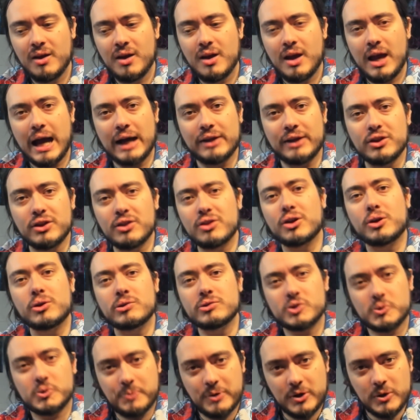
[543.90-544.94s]
And then those
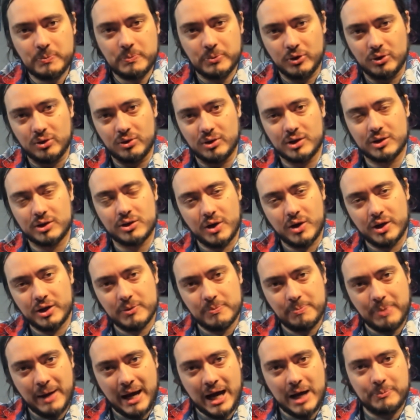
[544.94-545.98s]
people are going to
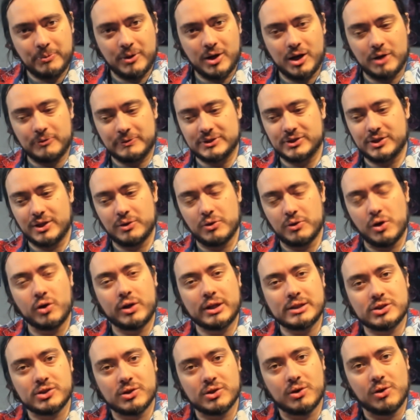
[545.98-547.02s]
pop off and say, okay,
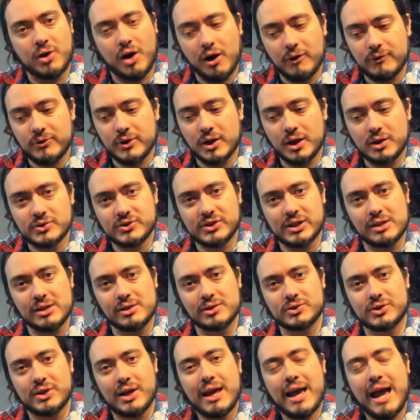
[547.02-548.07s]
so of those sales,
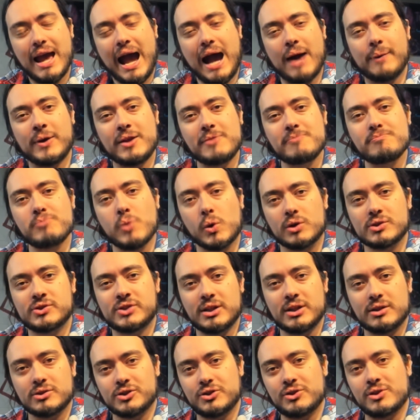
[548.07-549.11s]
how many more
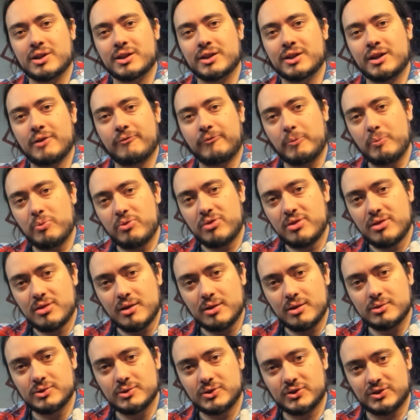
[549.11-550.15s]
sales are you going to get from
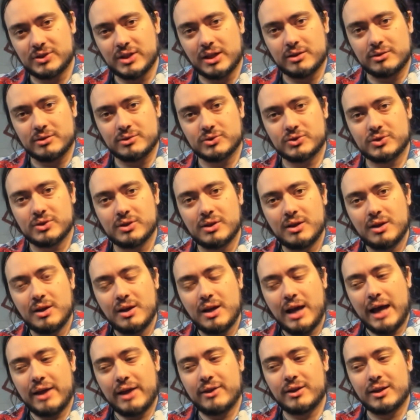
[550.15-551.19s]
those sales?
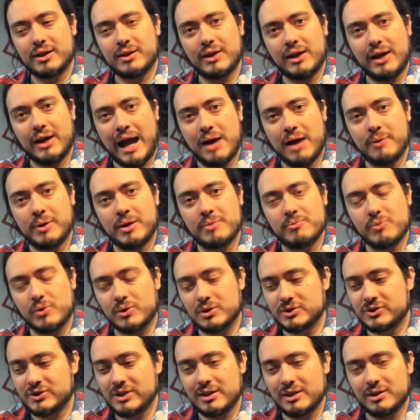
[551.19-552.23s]
And then how many more
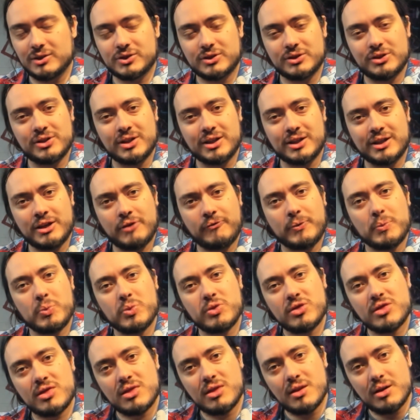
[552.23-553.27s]
sales are you going to get
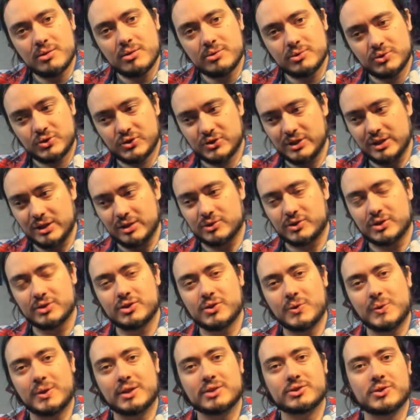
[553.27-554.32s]
from those sales? And so
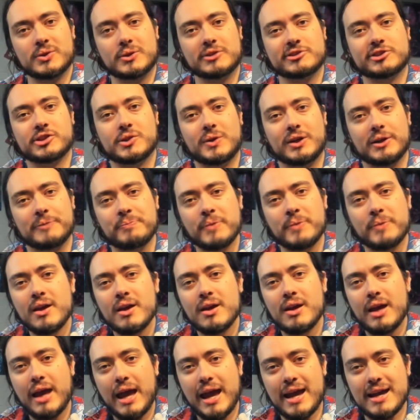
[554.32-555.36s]
on and so on and so on.
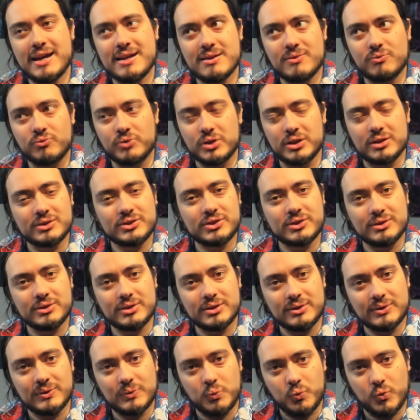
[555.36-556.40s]
And realistically,
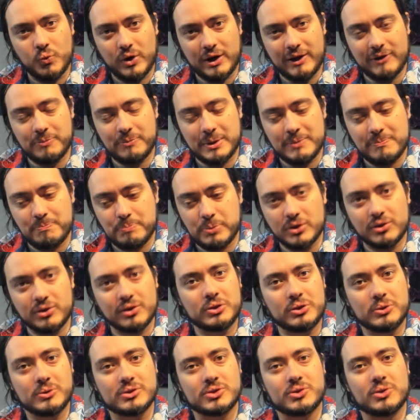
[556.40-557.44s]
what I've been building to
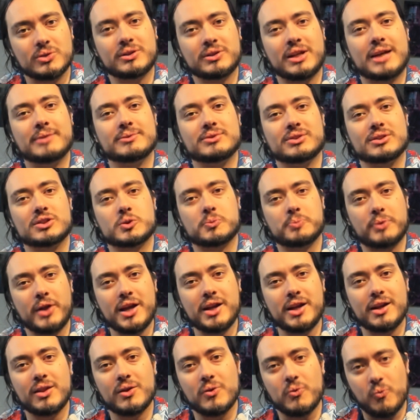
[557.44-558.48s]
this whole time is
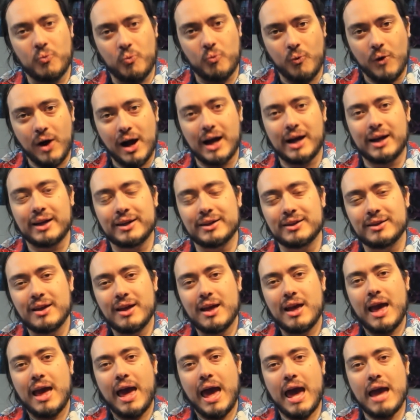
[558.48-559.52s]
explaining why
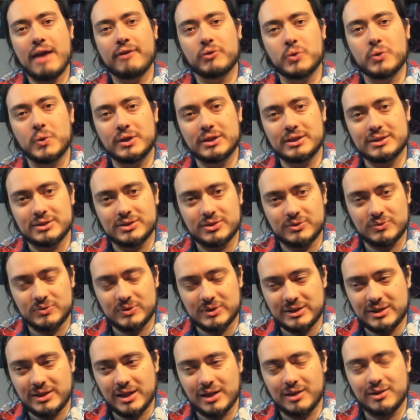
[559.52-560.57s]
everyone is
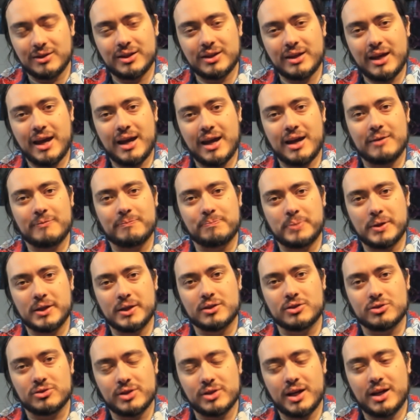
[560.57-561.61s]
yelling at big
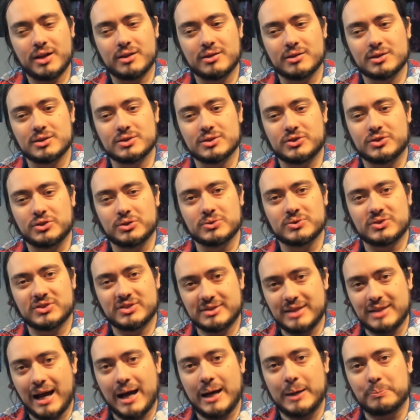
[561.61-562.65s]
creators to
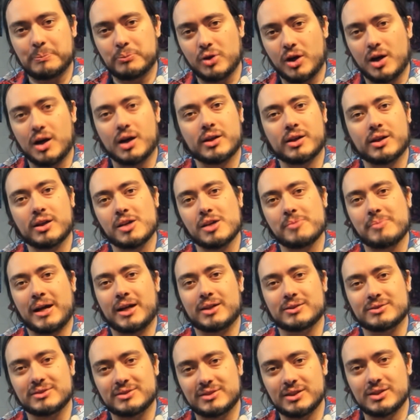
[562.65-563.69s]
stop talking
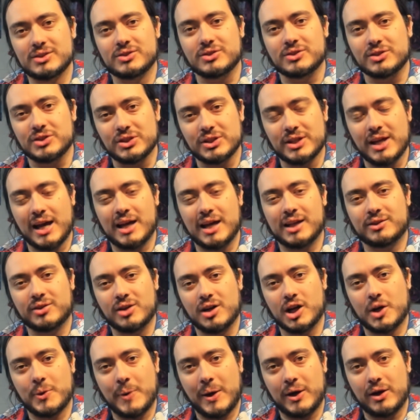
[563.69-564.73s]
about Disney. You got to talk
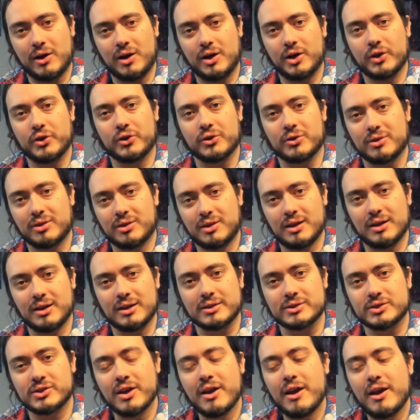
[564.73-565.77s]
about other
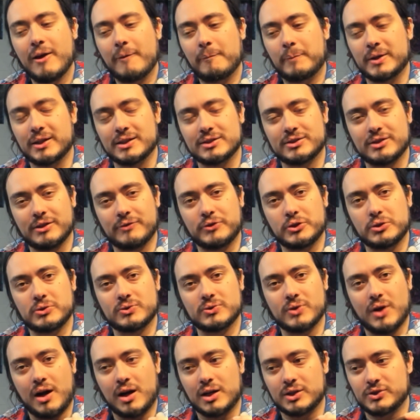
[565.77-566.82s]
things. Because if you
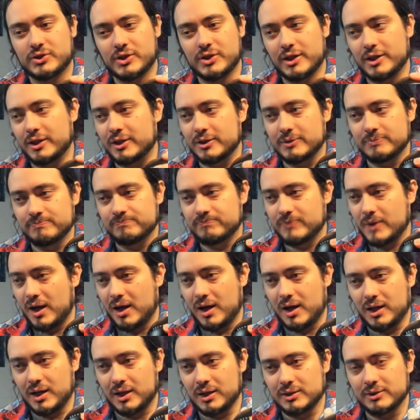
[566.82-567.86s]
are, say,
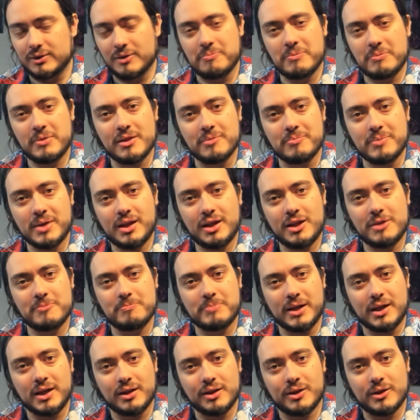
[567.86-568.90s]
the Meanie
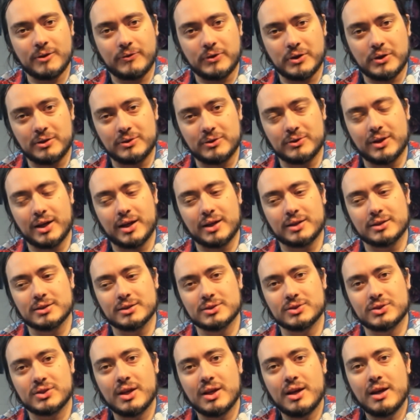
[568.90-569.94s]
Beanie, if you know who that
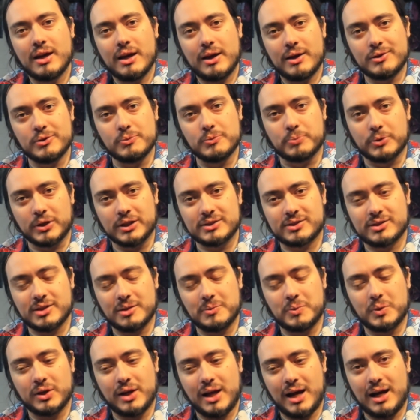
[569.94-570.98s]
is, you bring
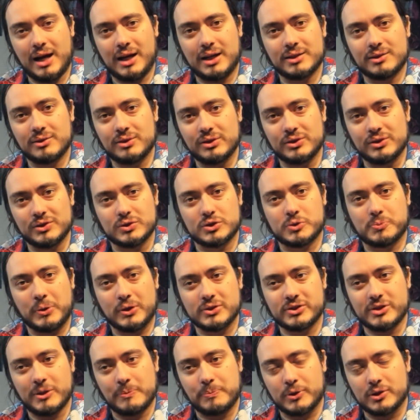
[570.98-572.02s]
someone on, you expose
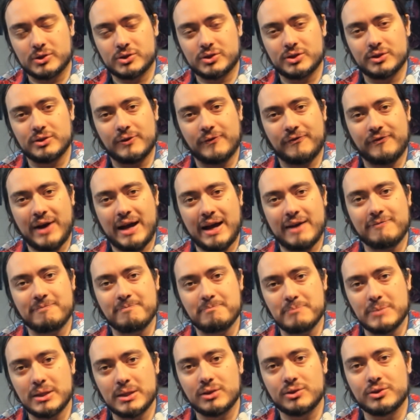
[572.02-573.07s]
that person to 5
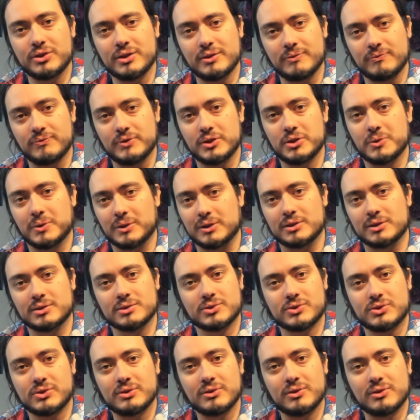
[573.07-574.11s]
million
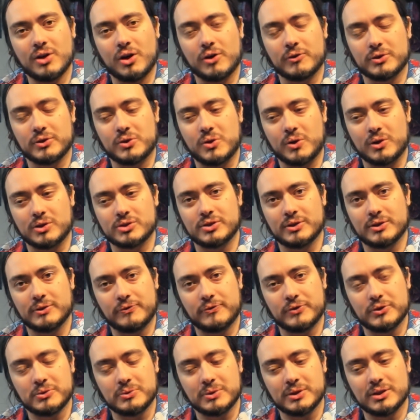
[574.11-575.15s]
viewers over the course of a
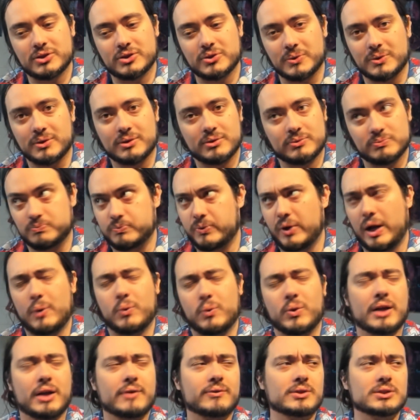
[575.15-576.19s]
few weeks or
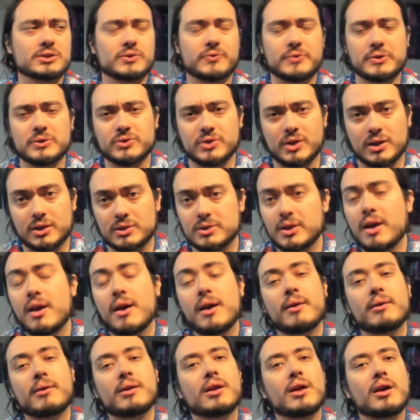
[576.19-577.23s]
whatever,
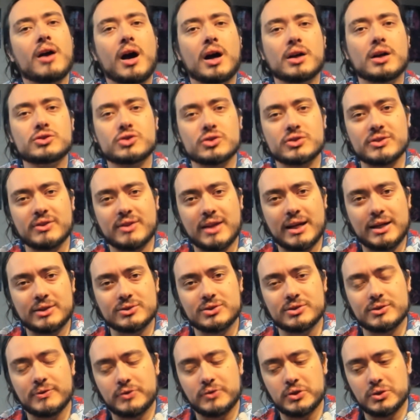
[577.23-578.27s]
hundreds of thousands
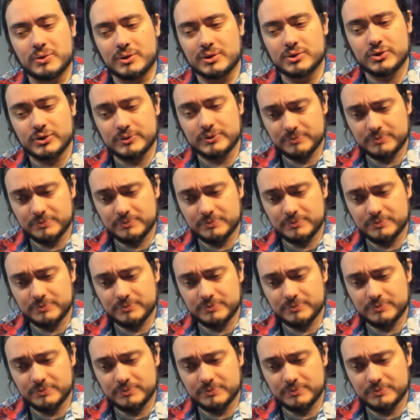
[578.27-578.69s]
of viewers.